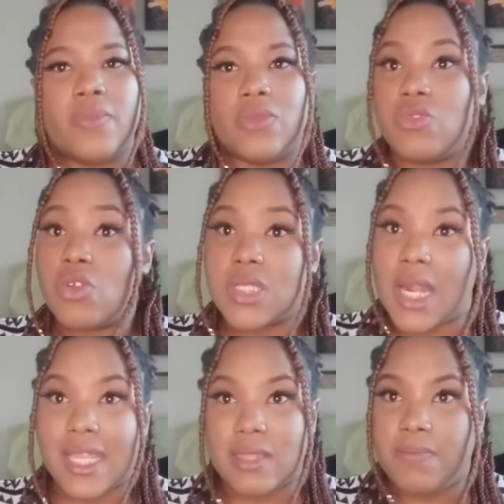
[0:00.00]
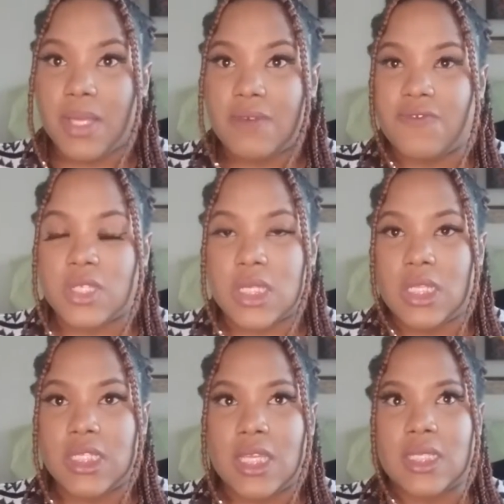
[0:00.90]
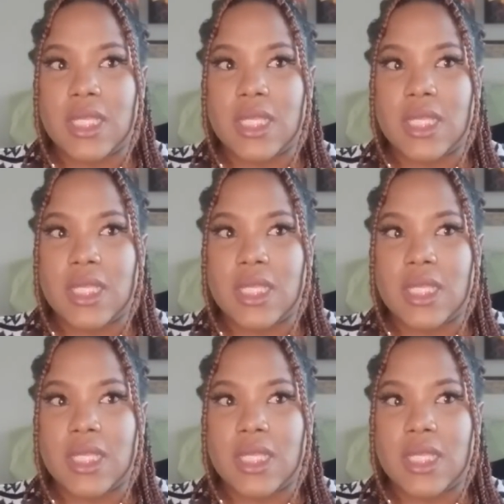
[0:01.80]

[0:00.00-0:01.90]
those are like the bigger Frizzantes.